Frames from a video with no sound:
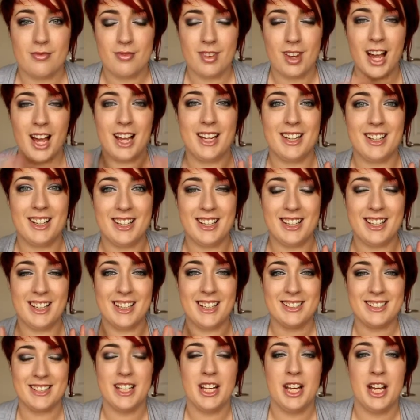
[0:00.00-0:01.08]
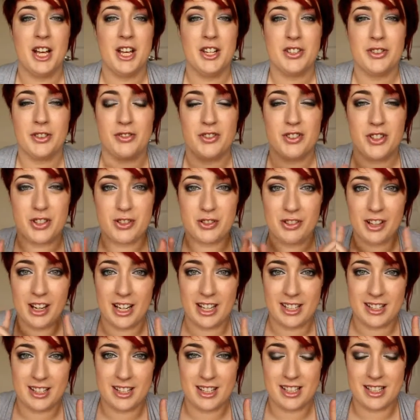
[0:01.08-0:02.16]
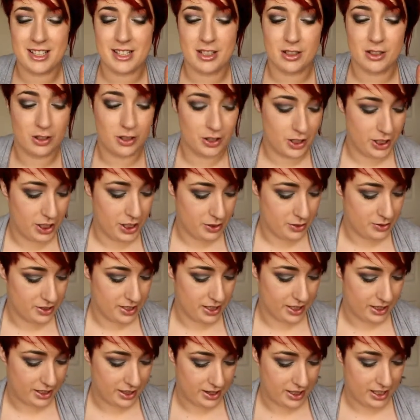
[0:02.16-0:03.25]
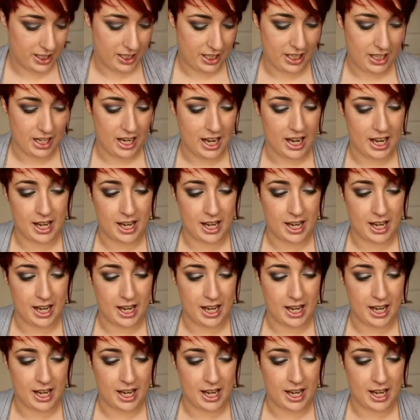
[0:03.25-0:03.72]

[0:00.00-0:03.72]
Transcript: Hi guys! So I've just created this look using the